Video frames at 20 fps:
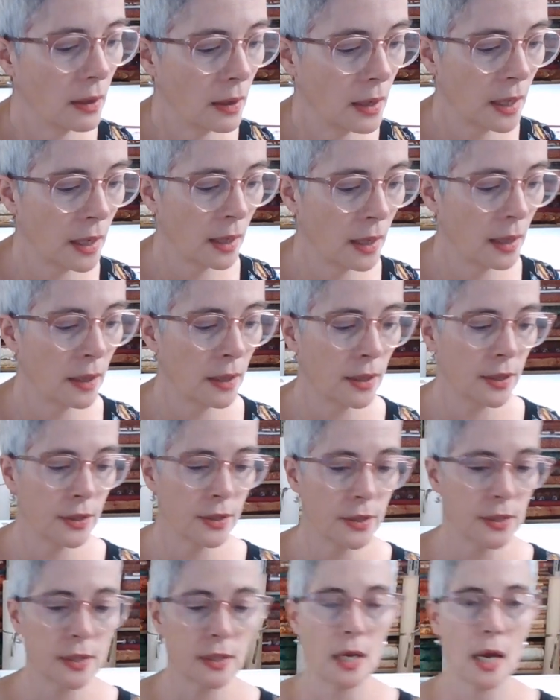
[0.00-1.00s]

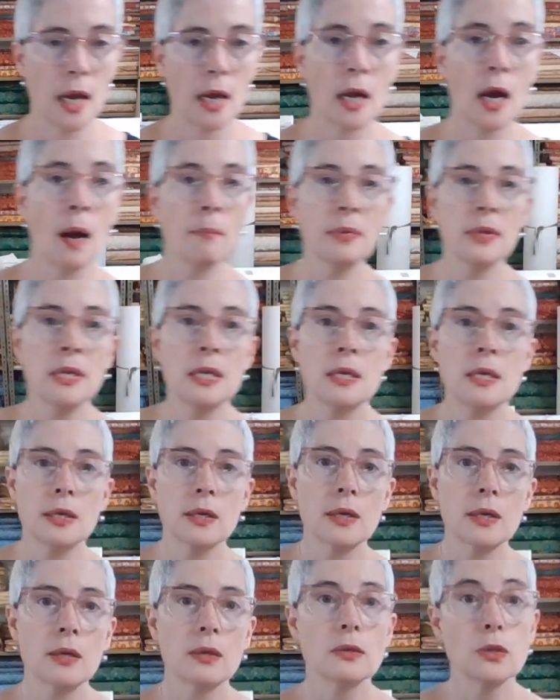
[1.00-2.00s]
is a company
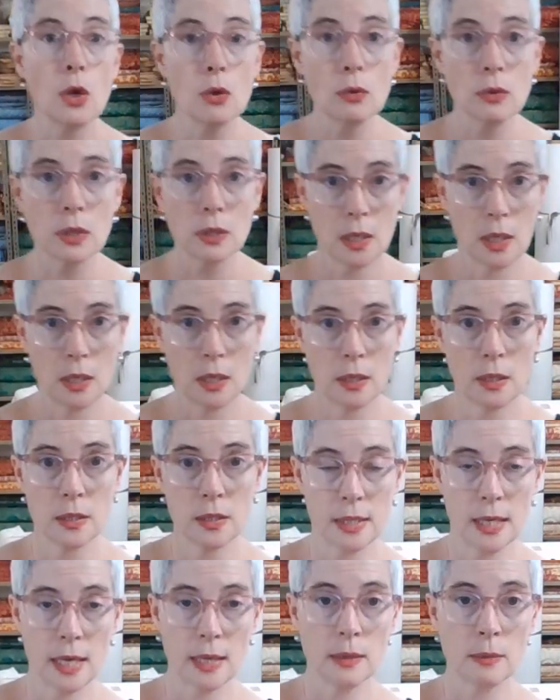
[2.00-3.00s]
here locally in
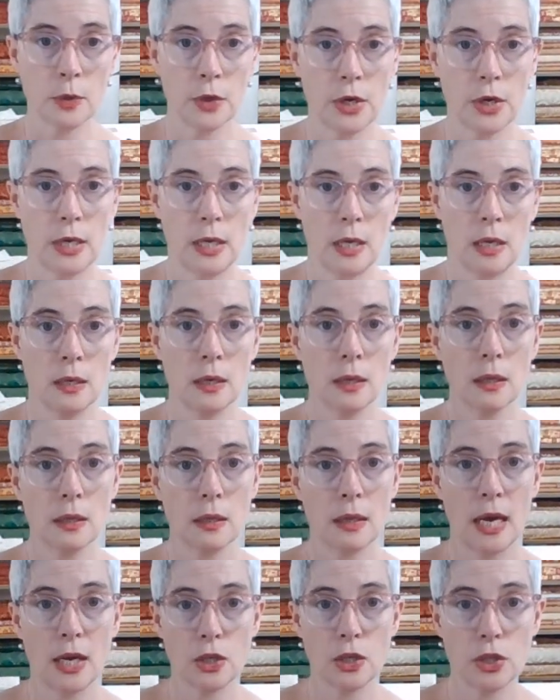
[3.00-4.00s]
Salem, Oregon.
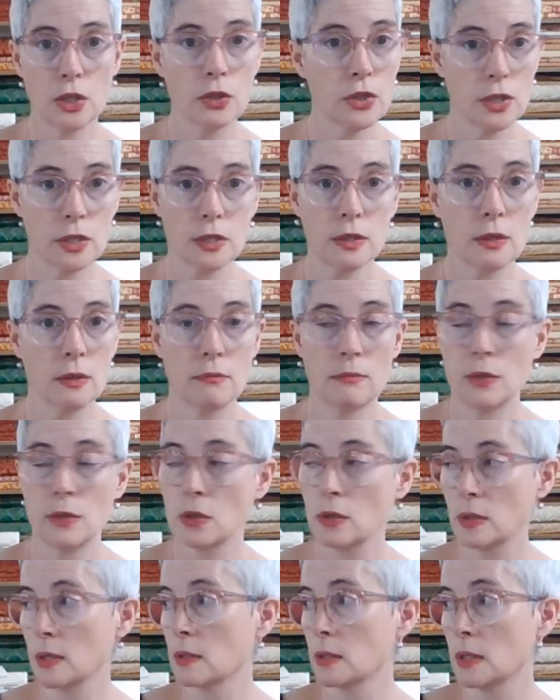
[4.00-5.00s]
They actually are
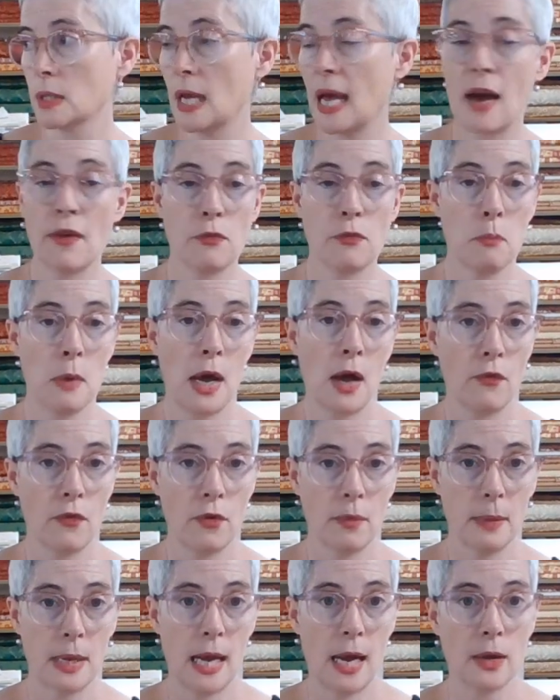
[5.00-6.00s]
they're literally a half mile
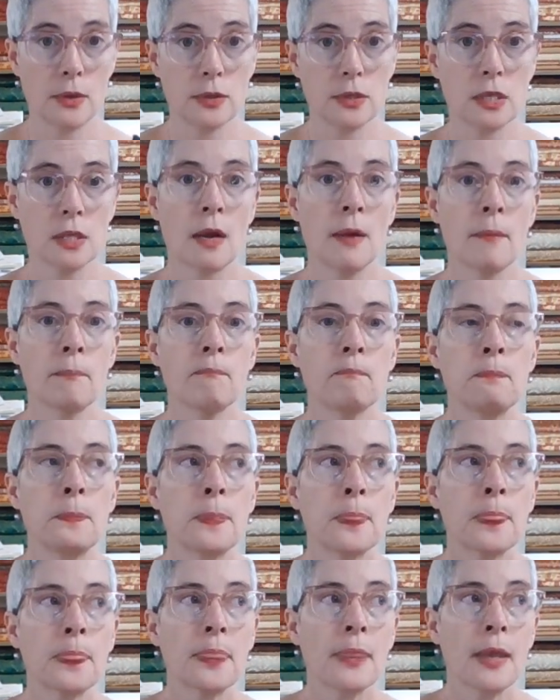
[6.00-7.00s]
from my house.
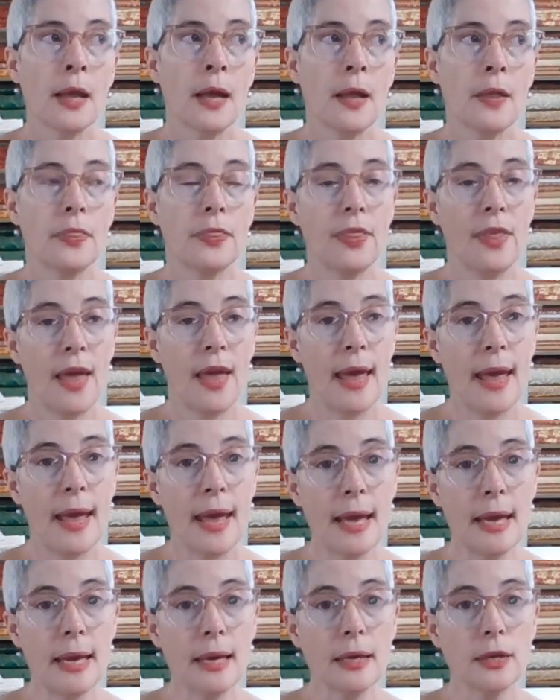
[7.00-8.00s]

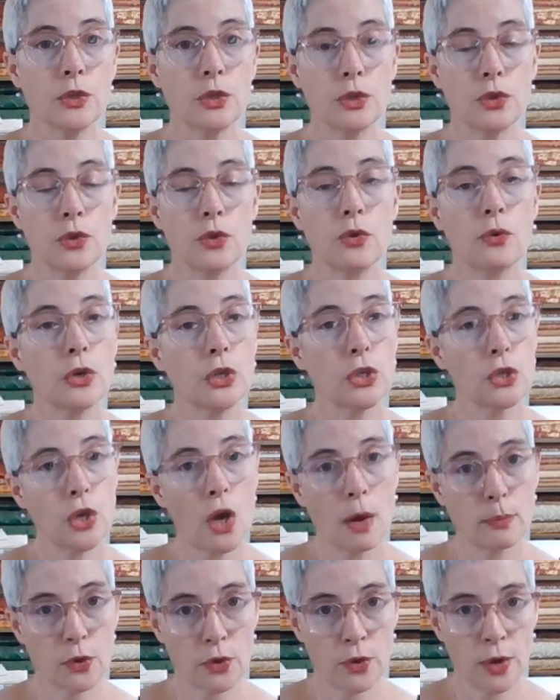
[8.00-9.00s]
They do
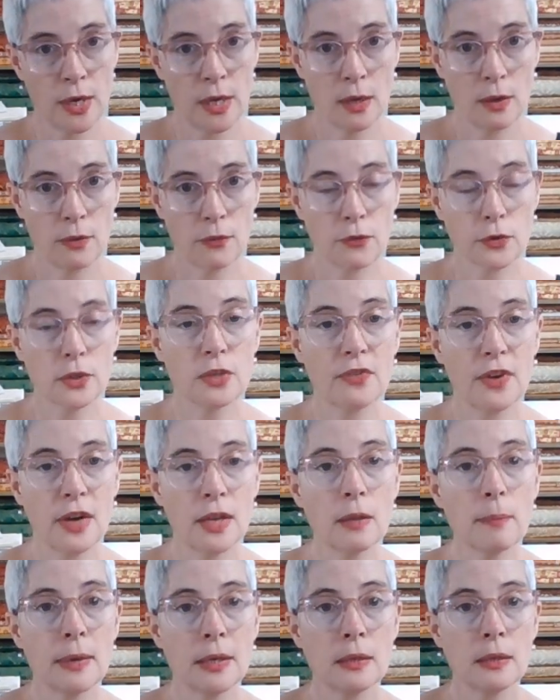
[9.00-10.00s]
job training for
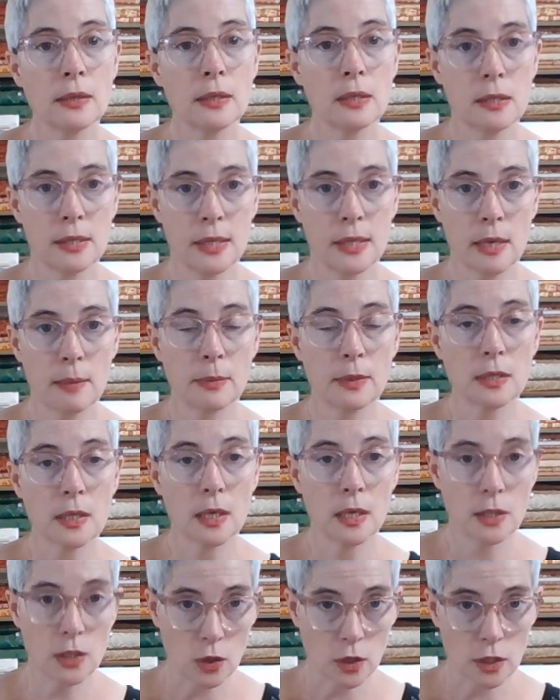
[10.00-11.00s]
developmentally disabled
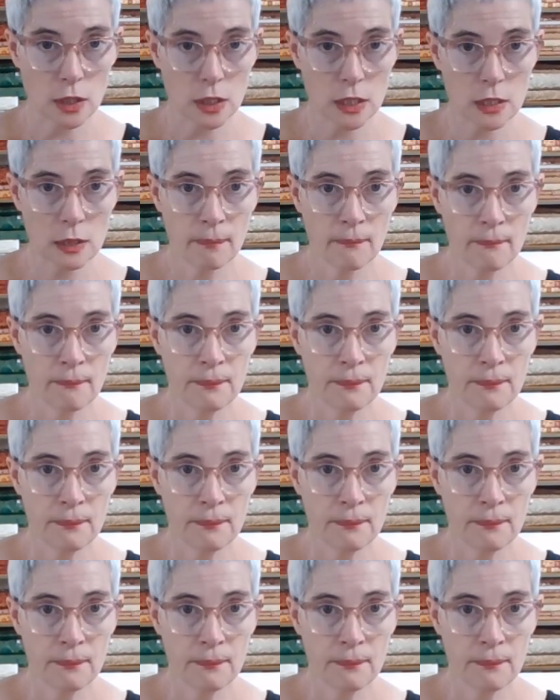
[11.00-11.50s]
adults.